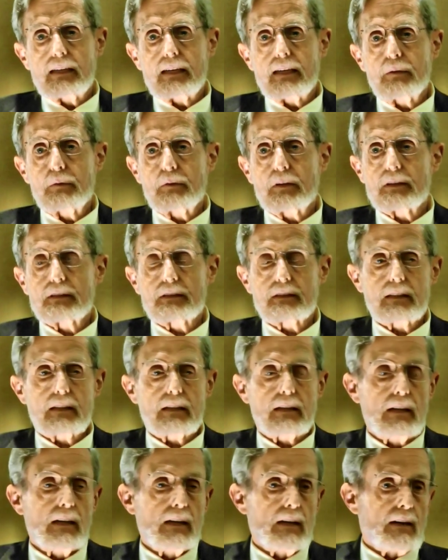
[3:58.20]
he was
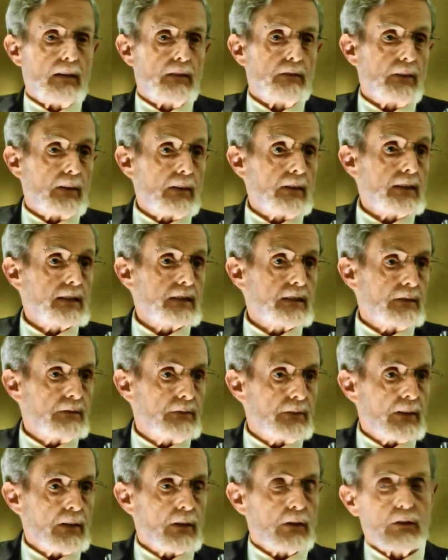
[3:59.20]
a very
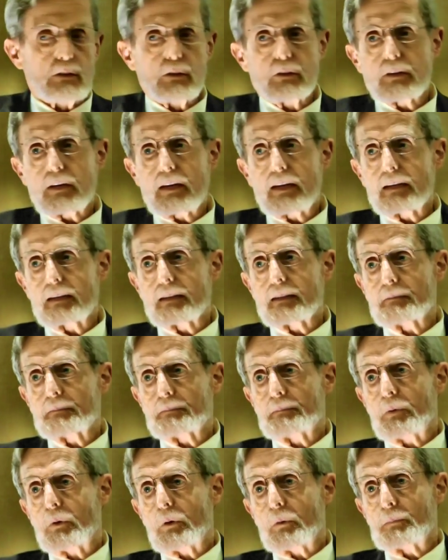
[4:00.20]
severe
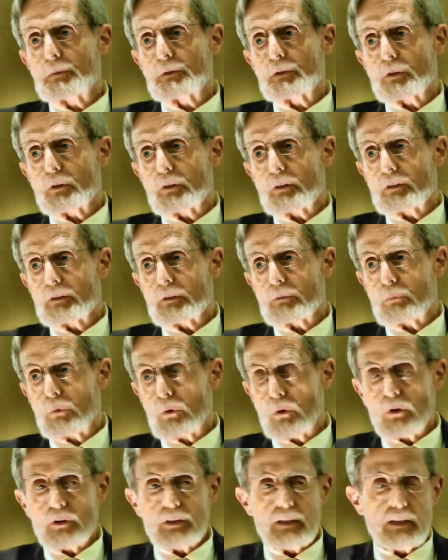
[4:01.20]
looking pope during the war